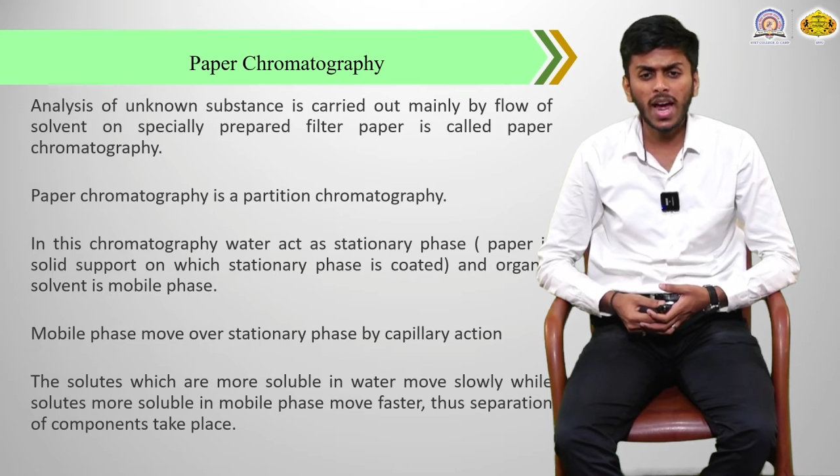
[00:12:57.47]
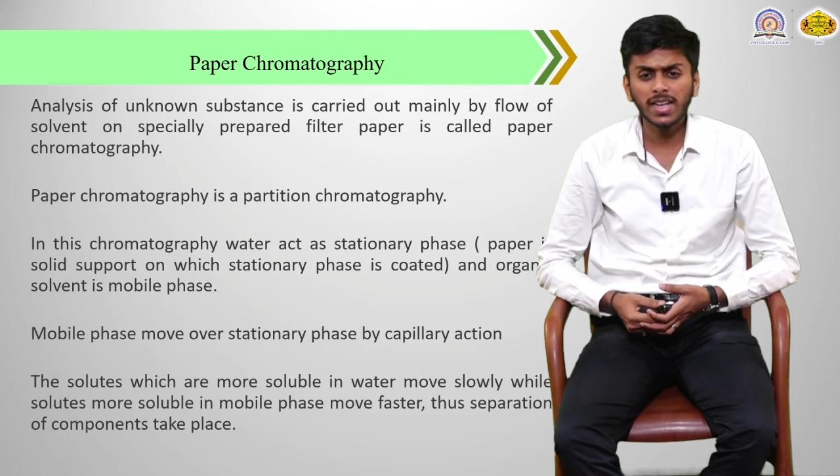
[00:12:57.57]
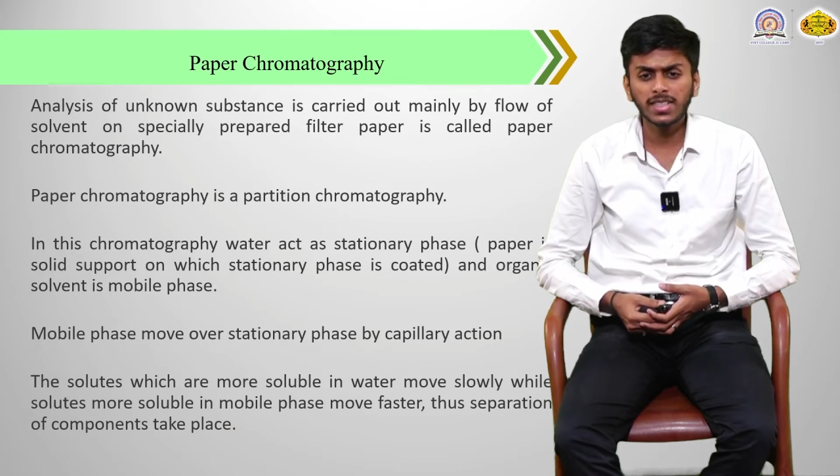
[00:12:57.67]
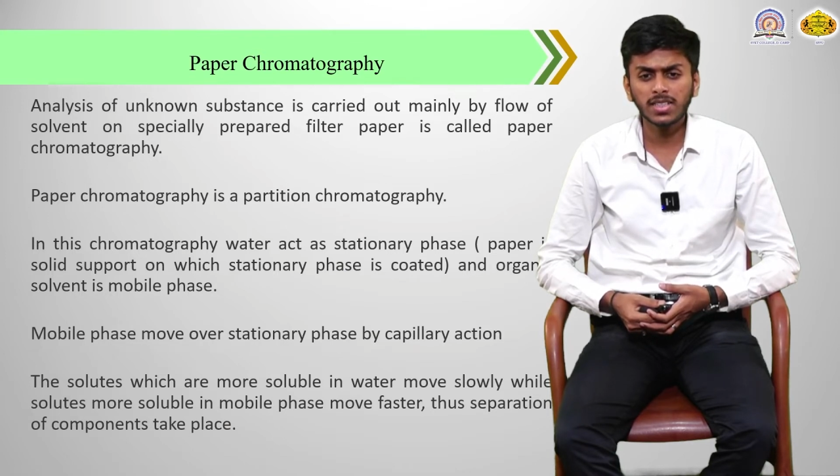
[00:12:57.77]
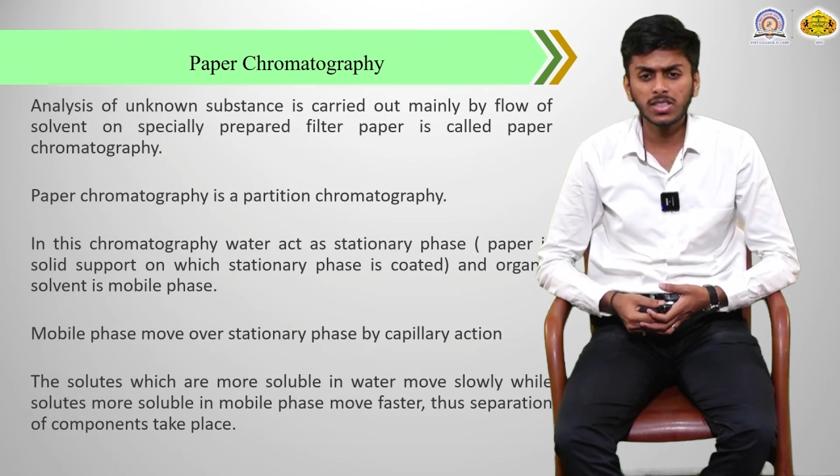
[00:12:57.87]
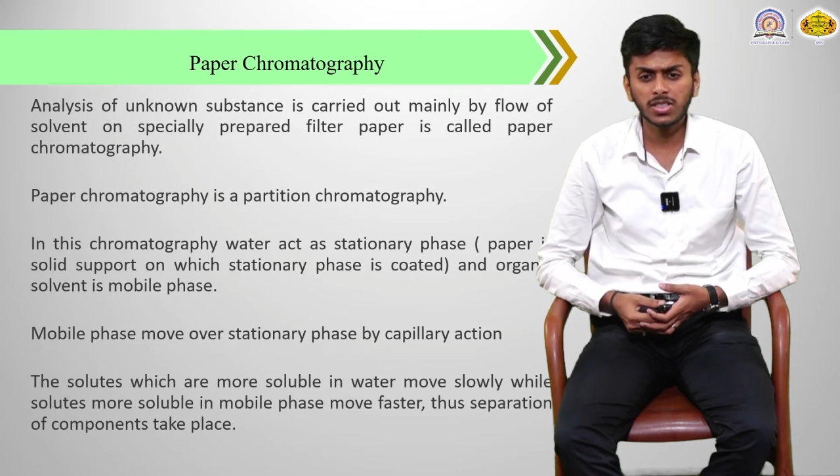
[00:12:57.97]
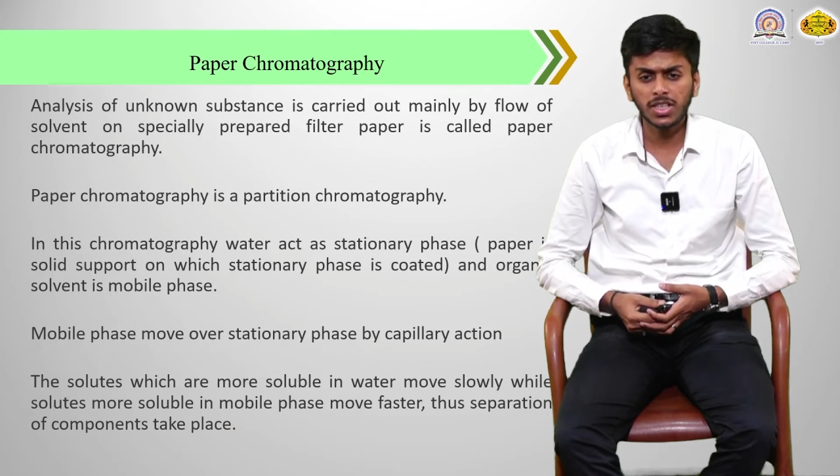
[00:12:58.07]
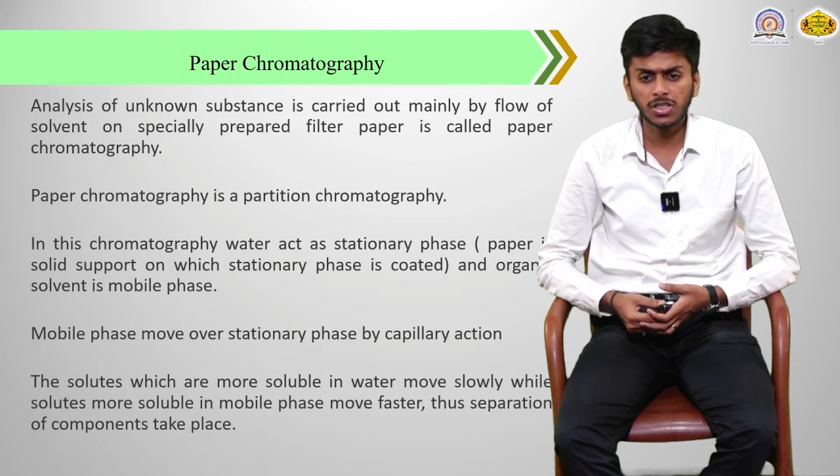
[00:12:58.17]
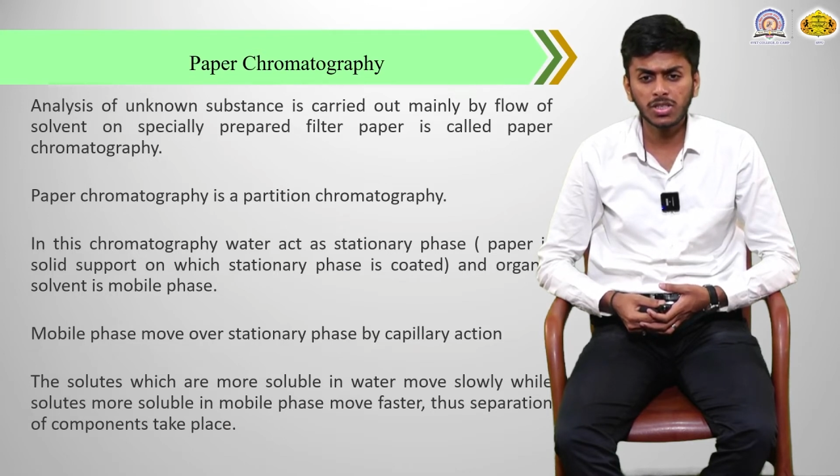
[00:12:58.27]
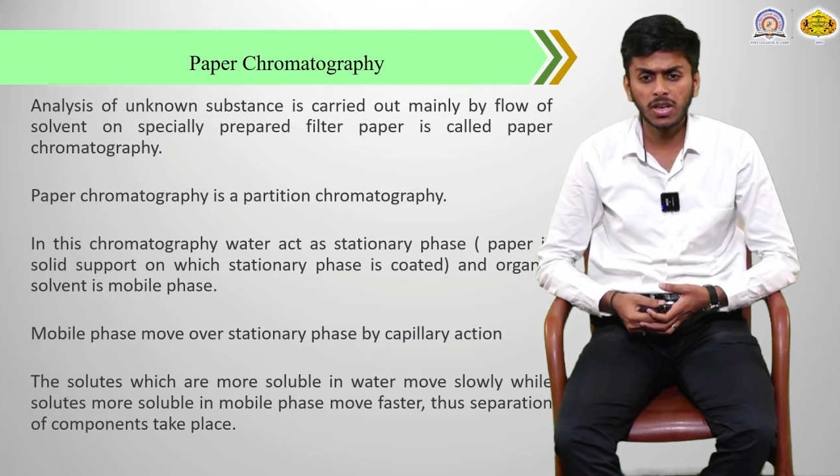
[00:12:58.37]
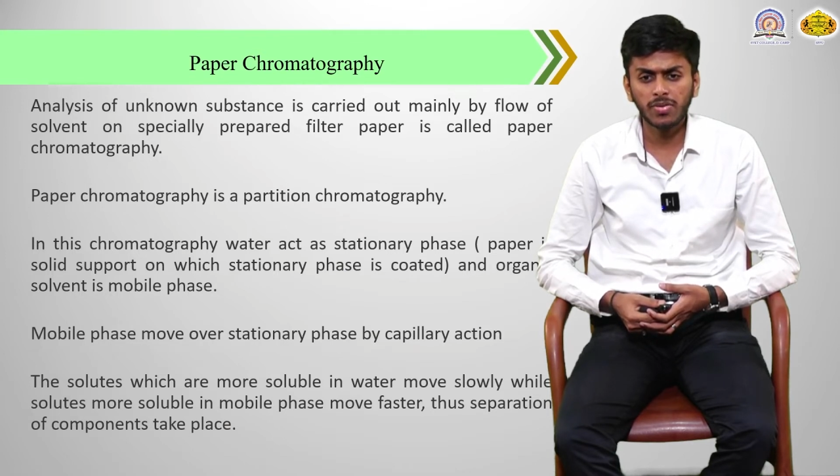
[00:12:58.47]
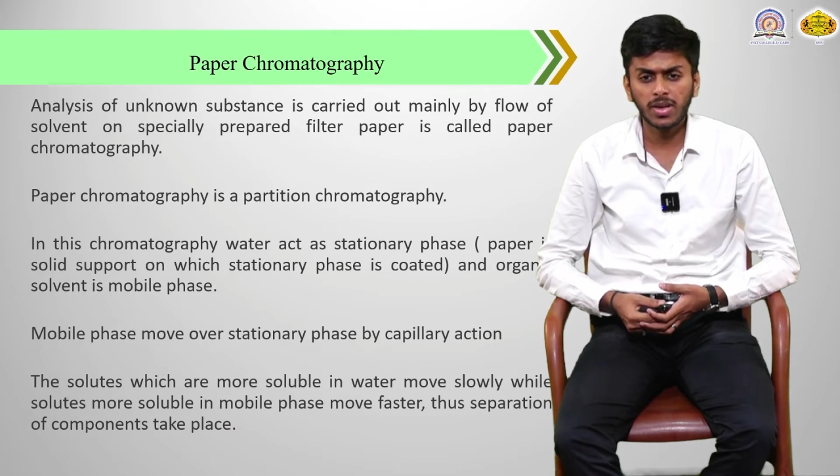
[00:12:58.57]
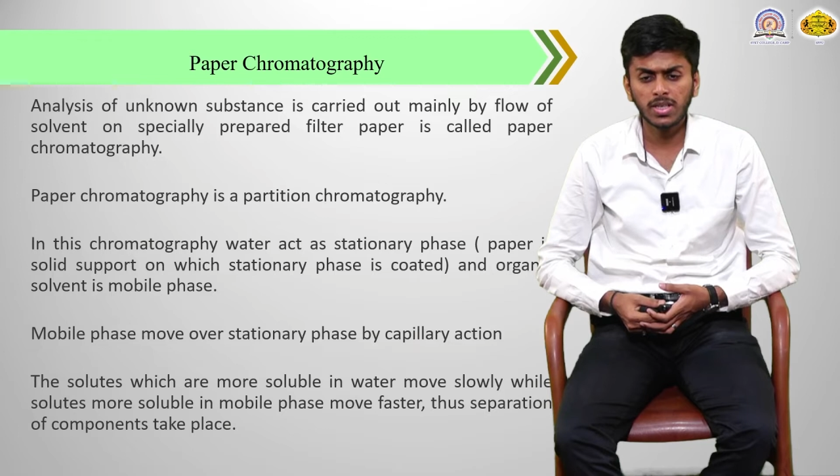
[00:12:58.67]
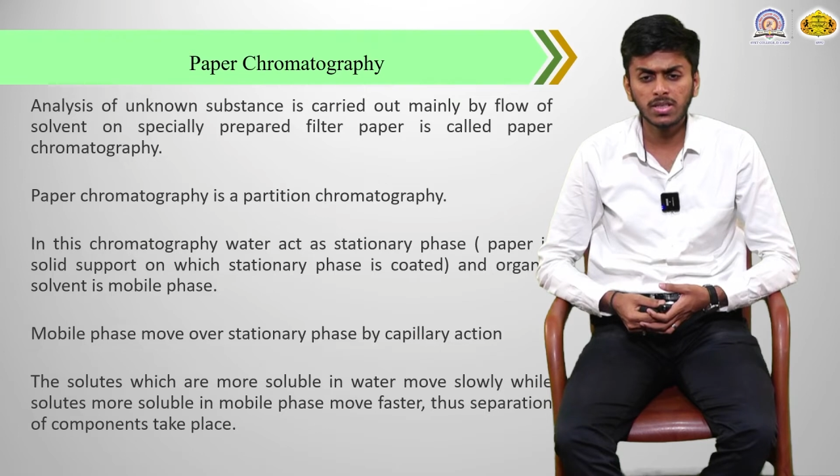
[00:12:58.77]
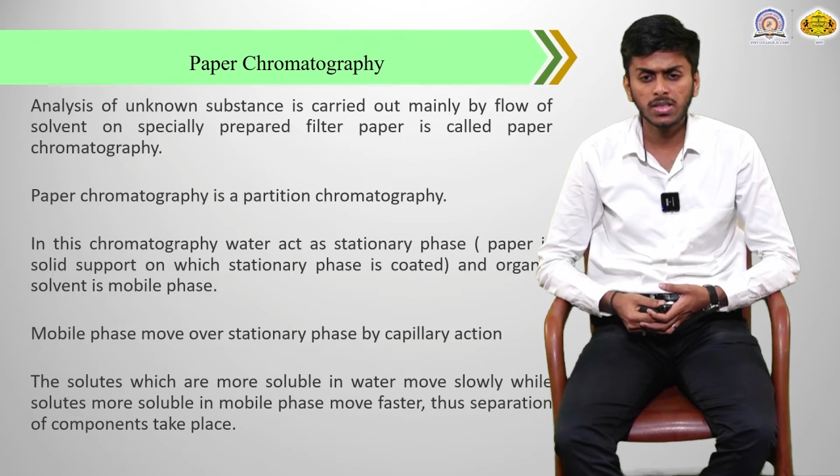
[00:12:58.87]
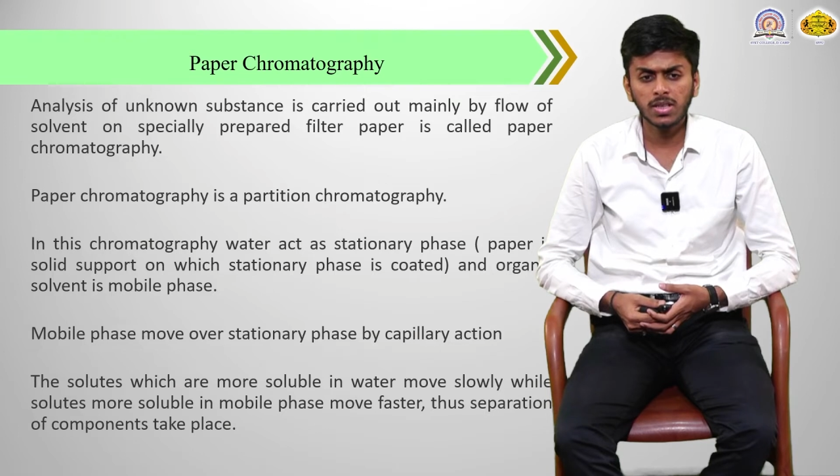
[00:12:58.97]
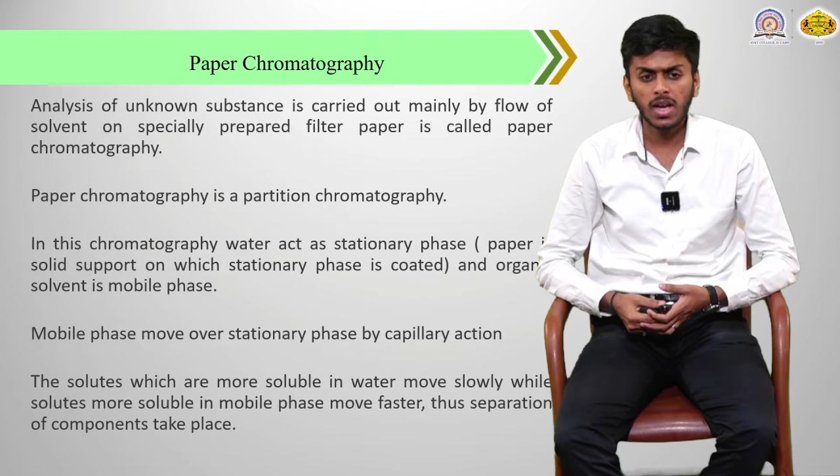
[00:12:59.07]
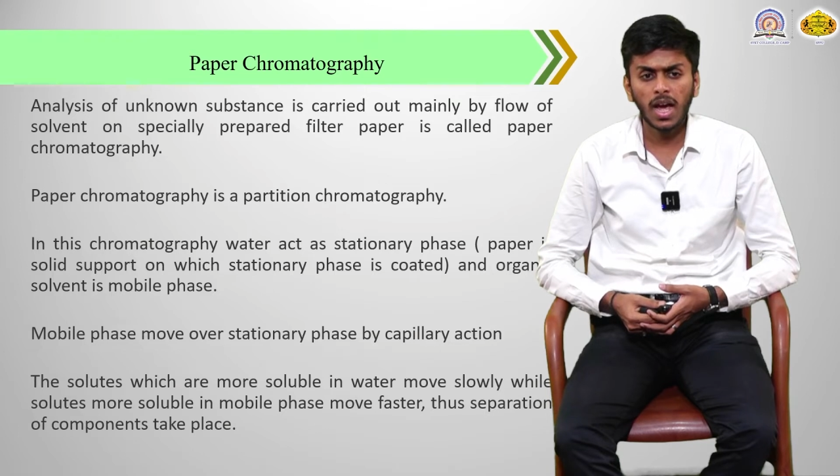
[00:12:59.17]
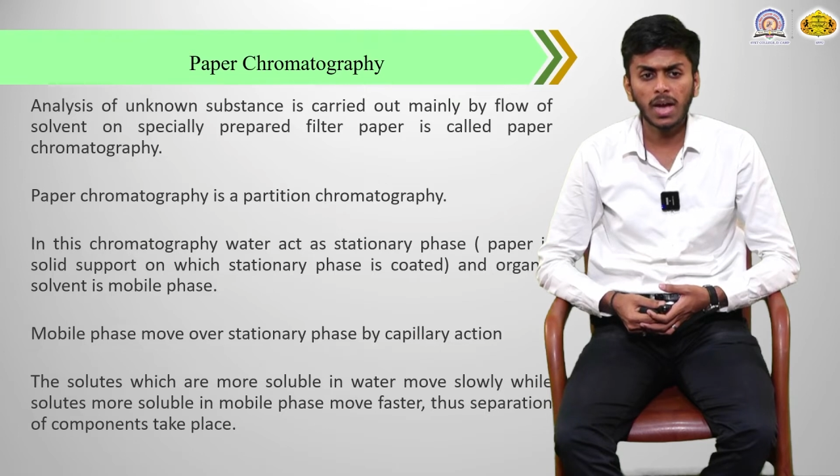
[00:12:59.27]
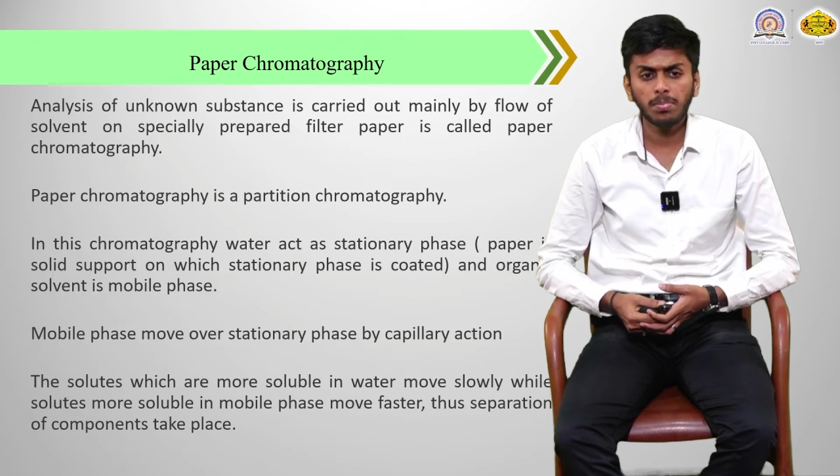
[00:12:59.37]
acts as a stationary phase
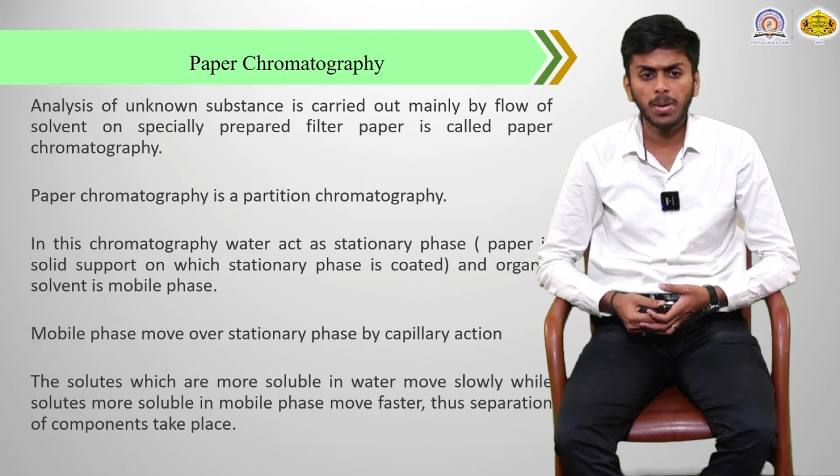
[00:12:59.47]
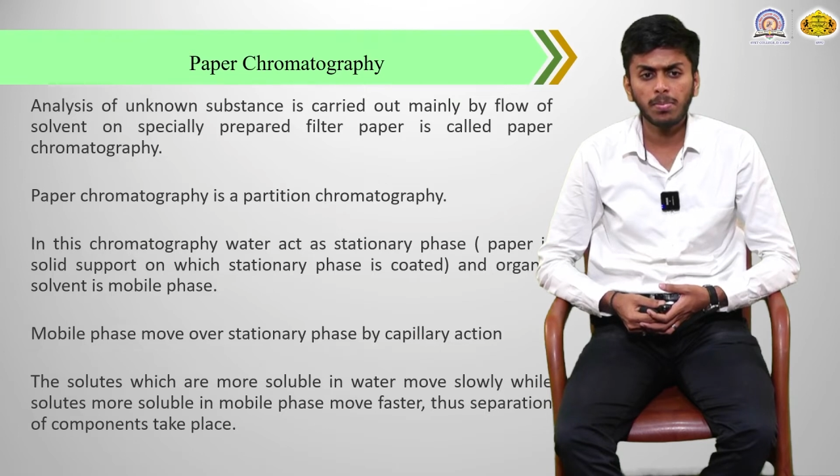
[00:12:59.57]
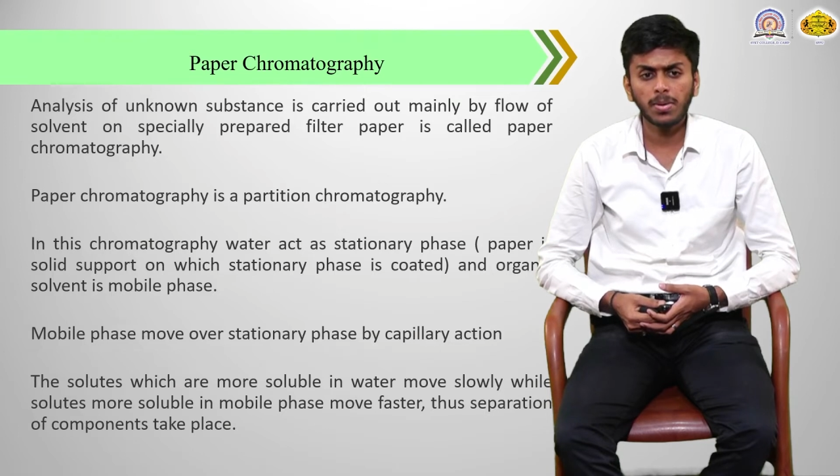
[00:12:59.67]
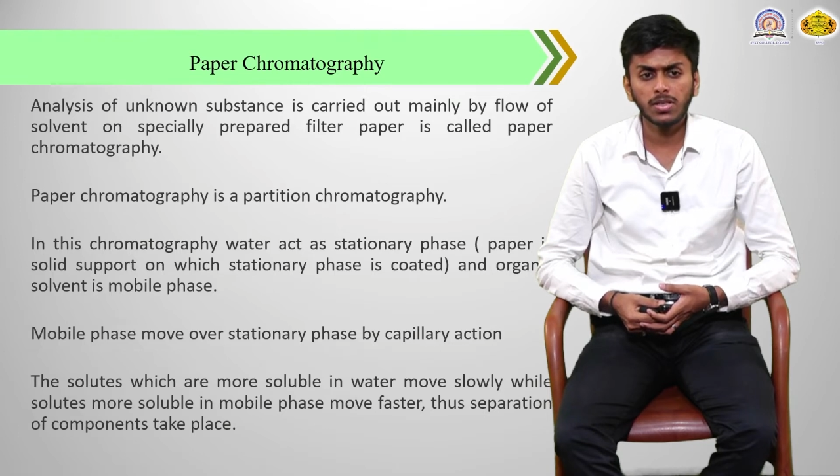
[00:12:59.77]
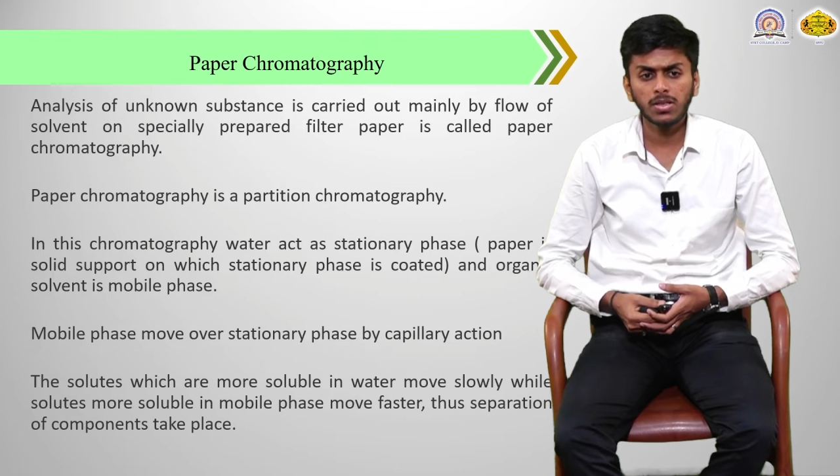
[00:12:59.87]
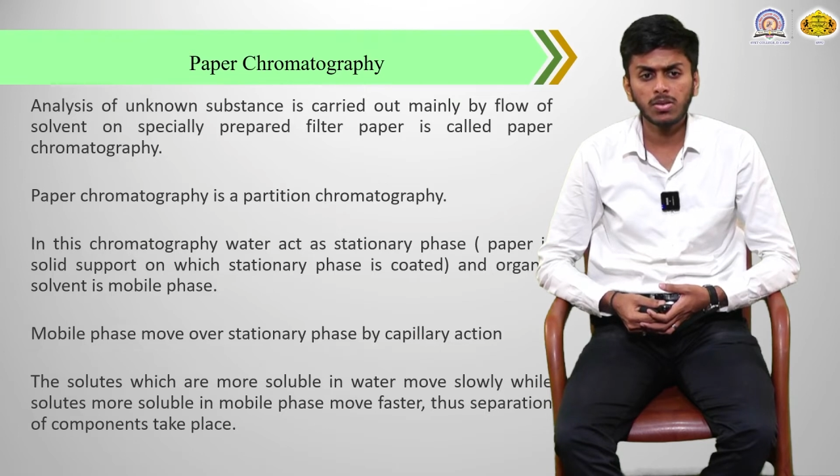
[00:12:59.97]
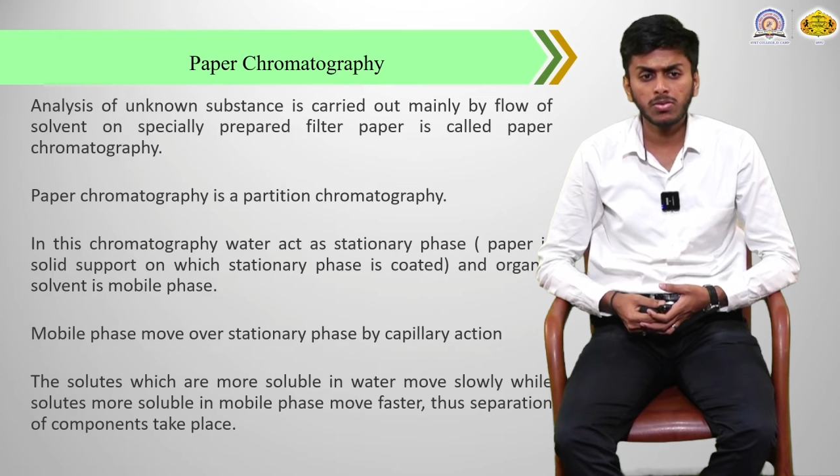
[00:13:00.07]
and paper,